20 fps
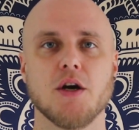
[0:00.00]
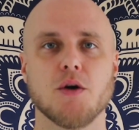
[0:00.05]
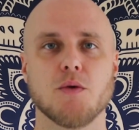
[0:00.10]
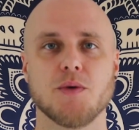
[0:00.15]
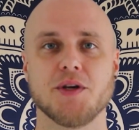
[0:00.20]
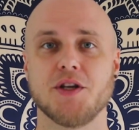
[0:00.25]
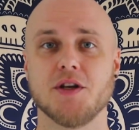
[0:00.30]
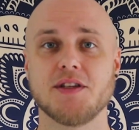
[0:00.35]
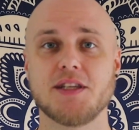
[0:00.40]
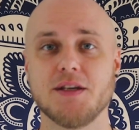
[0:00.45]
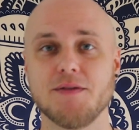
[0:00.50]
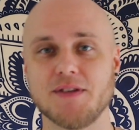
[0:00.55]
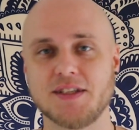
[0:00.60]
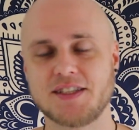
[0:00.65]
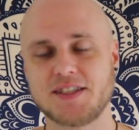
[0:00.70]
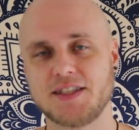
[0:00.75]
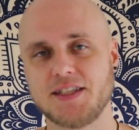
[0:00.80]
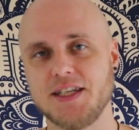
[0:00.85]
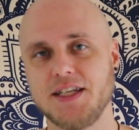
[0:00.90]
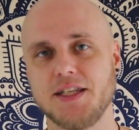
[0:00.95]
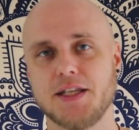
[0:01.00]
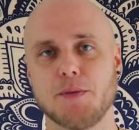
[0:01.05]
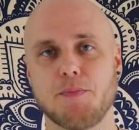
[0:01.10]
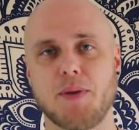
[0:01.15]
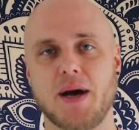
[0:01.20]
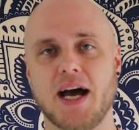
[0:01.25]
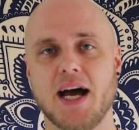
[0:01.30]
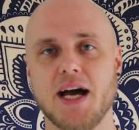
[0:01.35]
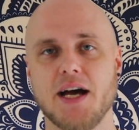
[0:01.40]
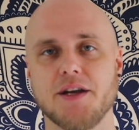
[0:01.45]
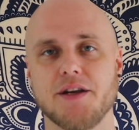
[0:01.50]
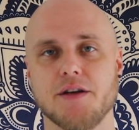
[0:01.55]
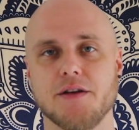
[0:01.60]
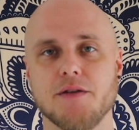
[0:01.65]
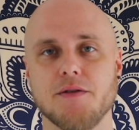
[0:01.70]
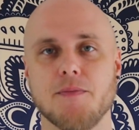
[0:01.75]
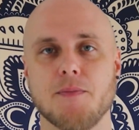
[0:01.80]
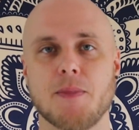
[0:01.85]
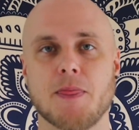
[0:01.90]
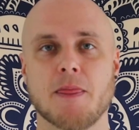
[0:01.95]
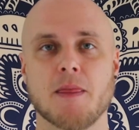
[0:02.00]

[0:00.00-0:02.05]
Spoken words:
we don't even see the pattern,